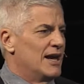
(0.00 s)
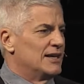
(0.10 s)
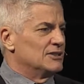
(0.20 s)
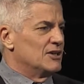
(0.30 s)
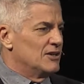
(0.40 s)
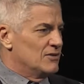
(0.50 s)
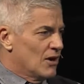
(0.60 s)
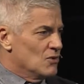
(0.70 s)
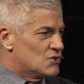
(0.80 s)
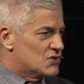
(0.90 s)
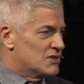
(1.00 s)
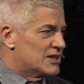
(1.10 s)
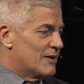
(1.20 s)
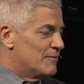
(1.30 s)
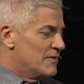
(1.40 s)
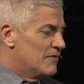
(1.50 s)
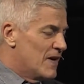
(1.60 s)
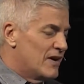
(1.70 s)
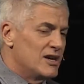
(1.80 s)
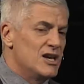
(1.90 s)
and you know, it can be
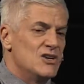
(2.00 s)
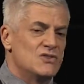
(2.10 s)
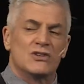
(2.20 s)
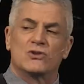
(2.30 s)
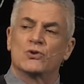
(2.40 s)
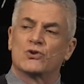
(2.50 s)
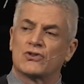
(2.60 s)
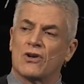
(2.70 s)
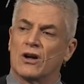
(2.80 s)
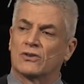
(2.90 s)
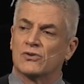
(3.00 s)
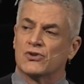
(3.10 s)
very easy to start